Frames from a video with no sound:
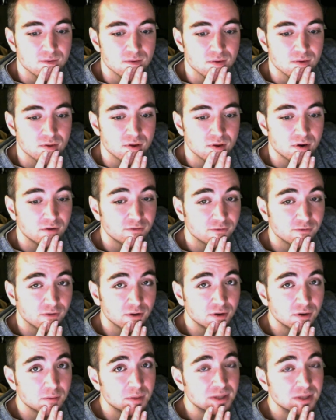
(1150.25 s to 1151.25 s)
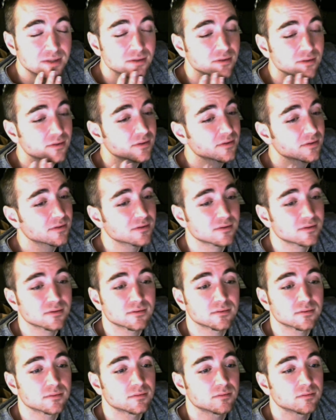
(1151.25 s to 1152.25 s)
There are fundamentals
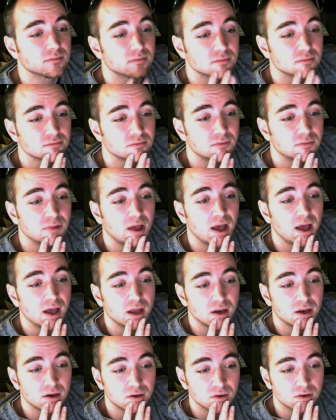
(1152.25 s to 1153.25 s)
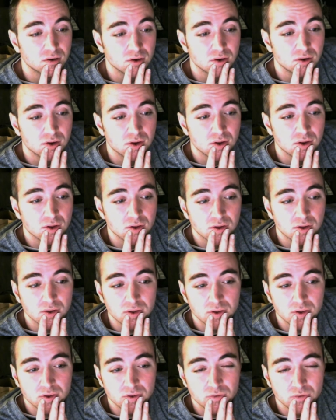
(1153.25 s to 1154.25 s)
that
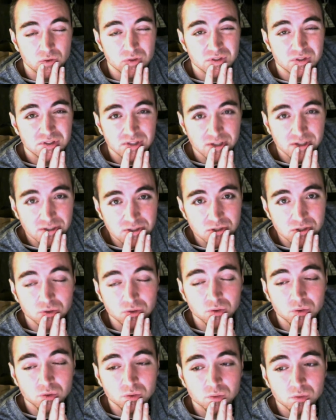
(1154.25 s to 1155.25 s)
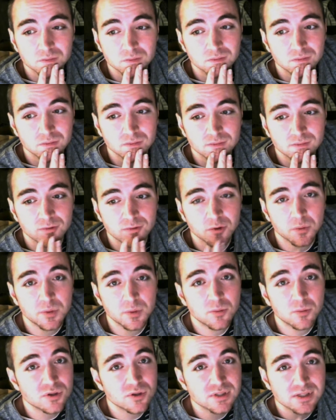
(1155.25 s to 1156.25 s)
if you stick to, you'll be
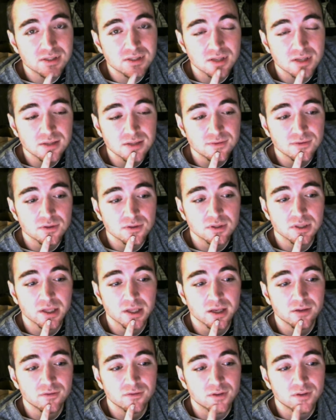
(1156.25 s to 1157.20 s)
more successful in life.